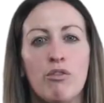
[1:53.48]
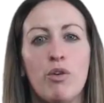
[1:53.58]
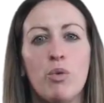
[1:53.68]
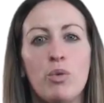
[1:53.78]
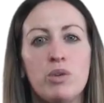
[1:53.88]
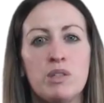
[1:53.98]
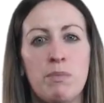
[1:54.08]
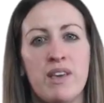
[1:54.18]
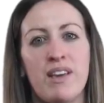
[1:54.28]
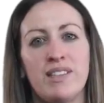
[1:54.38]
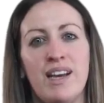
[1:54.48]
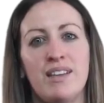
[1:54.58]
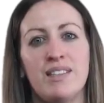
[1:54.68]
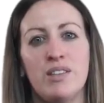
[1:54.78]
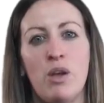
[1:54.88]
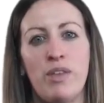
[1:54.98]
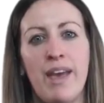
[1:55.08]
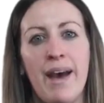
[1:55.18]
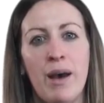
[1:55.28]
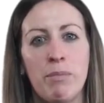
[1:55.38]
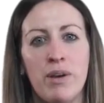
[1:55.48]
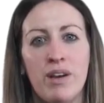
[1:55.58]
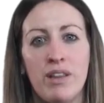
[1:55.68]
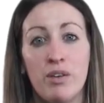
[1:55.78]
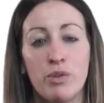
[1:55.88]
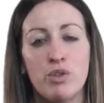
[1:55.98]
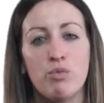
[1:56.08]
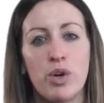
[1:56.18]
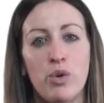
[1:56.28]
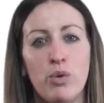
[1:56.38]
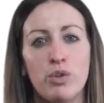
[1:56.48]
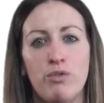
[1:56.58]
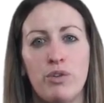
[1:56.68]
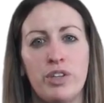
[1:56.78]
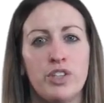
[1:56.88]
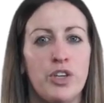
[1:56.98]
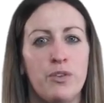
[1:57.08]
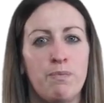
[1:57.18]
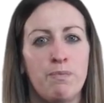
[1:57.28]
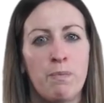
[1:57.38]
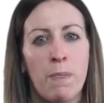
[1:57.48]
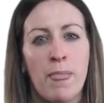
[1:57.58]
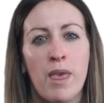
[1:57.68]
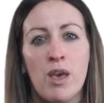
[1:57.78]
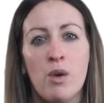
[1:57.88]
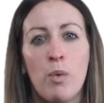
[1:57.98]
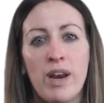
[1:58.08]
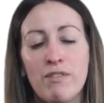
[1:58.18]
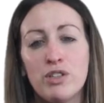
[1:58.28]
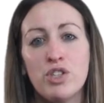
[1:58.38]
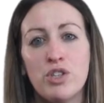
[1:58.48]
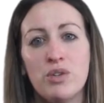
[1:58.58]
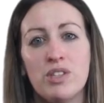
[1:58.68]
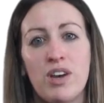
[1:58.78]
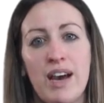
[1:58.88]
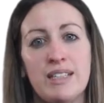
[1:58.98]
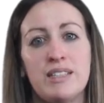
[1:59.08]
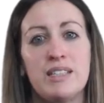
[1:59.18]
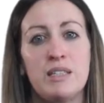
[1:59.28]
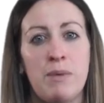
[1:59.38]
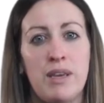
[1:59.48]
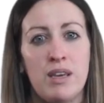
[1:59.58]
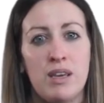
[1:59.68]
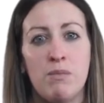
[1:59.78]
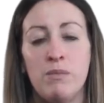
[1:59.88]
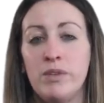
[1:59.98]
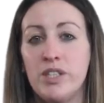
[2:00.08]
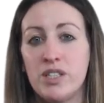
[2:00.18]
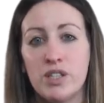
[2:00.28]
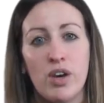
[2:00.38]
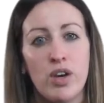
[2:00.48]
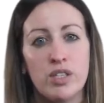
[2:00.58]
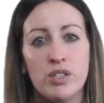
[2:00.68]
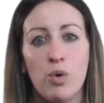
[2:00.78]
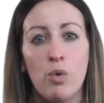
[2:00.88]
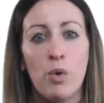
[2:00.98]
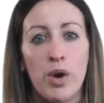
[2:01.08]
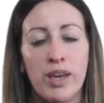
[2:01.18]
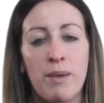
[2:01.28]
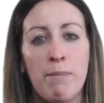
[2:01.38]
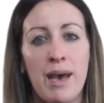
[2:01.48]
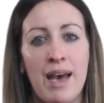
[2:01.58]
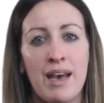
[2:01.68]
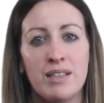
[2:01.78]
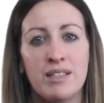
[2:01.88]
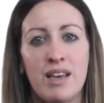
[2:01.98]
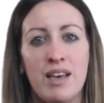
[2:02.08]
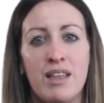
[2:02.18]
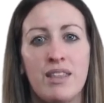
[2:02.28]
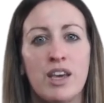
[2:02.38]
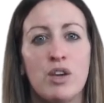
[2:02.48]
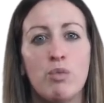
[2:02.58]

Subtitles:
For all speaking tasks on the app, there is a record function. Whenever students are asked to speak, discuss, or work in pairs, they can